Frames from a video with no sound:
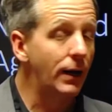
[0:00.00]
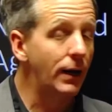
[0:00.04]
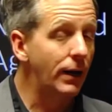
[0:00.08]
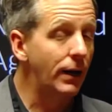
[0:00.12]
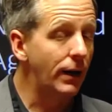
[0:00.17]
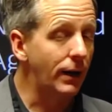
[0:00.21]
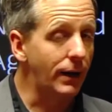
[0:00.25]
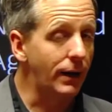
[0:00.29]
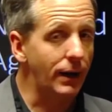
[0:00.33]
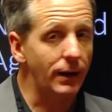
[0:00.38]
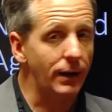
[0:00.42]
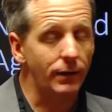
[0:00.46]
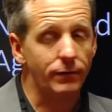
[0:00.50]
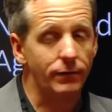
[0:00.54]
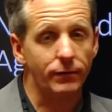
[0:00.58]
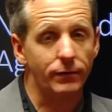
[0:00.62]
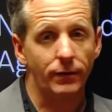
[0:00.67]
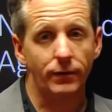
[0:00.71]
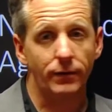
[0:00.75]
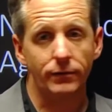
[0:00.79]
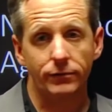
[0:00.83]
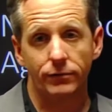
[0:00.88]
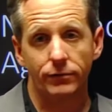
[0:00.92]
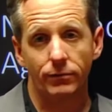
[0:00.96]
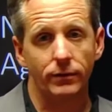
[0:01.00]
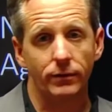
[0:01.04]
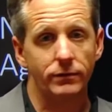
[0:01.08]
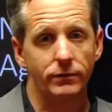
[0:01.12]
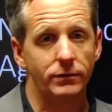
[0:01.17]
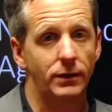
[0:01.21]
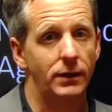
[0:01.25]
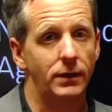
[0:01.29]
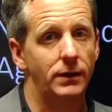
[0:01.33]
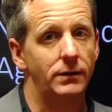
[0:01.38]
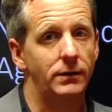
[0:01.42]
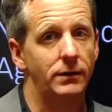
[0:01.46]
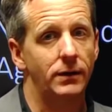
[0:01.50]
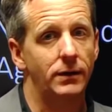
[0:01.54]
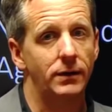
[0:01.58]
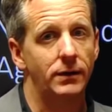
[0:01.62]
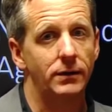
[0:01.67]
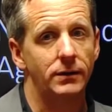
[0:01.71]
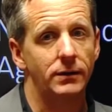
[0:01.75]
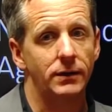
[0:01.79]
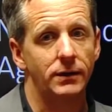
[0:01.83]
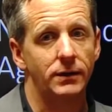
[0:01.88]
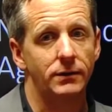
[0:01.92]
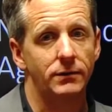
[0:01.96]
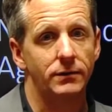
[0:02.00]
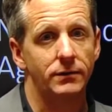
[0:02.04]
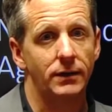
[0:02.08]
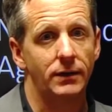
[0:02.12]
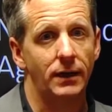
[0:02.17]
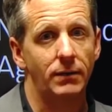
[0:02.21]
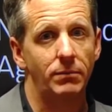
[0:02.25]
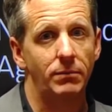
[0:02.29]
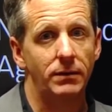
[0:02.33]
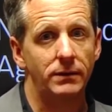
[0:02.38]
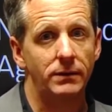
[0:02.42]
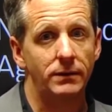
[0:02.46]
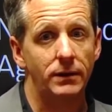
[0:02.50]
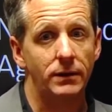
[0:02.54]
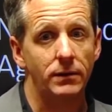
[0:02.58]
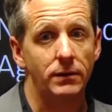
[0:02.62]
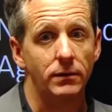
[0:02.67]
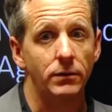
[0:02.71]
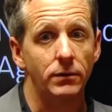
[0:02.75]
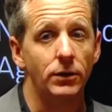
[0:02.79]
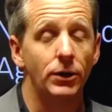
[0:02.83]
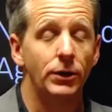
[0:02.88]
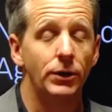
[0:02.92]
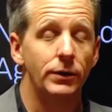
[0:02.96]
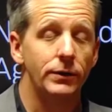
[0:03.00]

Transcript: again, as long as the work's getting done, it's not a big deal.